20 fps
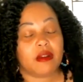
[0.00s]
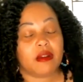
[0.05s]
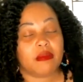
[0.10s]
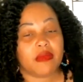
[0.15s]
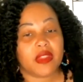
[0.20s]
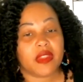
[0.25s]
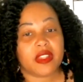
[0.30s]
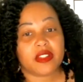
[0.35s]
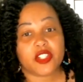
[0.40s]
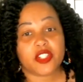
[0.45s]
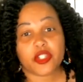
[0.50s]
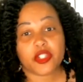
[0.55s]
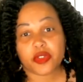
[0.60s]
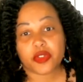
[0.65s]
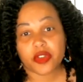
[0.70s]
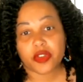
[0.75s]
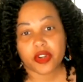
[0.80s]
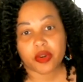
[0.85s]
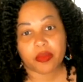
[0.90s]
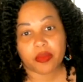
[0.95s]
the
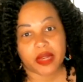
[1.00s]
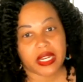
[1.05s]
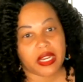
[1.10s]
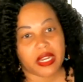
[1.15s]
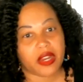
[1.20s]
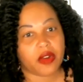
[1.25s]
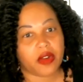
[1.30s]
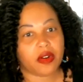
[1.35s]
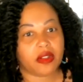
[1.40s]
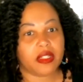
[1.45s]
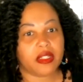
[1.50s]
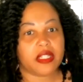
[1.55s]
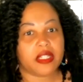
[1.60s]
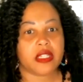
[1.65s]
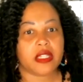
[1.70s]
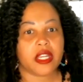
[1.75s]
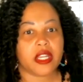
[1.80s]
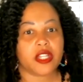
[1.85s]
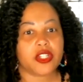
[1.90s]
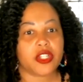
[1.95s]
children are reading or
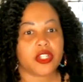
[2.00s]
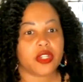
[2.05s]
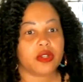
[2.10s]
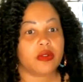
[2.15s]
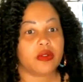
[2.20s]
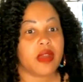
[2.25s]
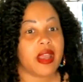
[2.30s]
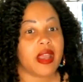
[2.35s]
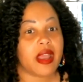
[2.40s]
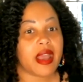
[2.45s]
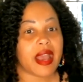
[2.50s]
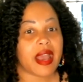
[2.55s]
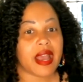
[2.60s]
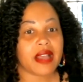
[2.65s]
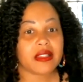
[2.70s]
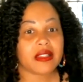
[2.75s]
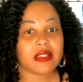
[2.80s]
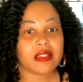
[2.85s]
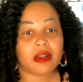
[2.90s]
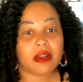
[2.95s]
listening to.
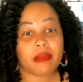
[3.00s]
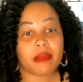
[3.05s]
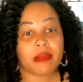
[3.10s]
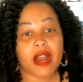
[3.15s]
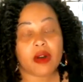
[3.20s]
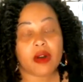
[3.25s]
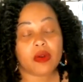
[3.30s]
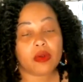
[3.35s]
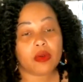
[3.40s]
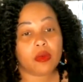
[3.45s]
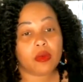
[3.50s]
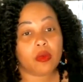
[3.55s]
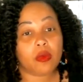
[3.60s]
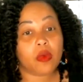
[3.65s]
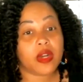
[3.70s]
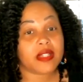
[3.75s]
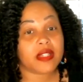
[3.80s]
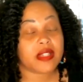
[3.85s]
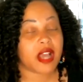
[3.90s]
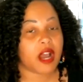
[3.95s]
Ask about
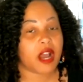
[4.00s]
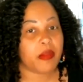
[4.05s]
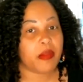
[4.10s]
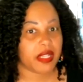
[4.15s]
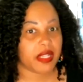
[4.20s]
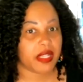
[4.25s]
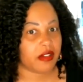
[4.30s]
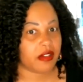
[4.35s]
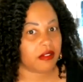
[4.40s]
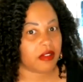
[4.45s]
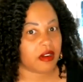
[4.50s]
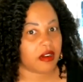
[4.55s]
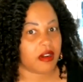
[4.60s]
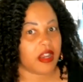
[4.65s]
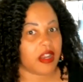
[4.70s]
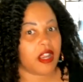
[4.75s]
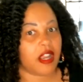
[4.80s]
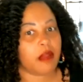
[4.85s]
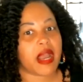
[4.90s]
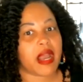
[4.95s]
what topic they're
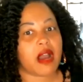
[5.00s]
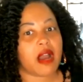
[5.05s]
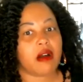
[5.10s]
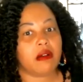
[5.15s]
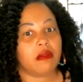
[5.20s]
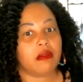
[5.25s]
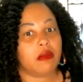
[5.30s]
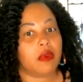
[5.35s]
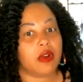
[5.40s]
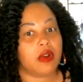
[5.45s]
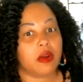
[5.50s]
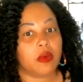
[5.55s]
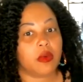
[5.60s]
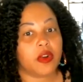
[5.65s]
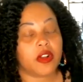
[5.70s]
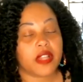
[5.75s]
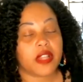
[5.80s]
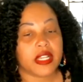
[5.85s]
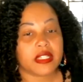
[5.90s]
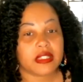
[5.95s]
learning about. What
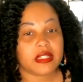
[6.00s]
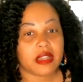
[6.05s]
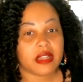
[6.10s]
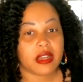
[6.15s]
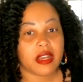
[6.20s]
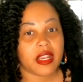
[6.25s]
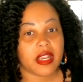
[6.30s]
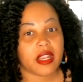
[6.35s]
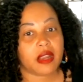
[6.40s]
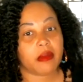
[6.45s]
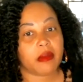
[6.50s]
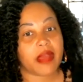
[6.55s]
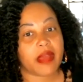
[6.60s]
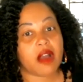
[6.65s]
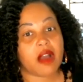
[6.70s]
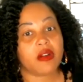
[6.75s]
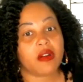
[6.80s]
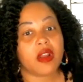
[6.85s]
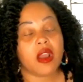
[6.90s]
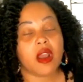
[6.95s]
are they studying
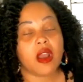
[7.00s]
about?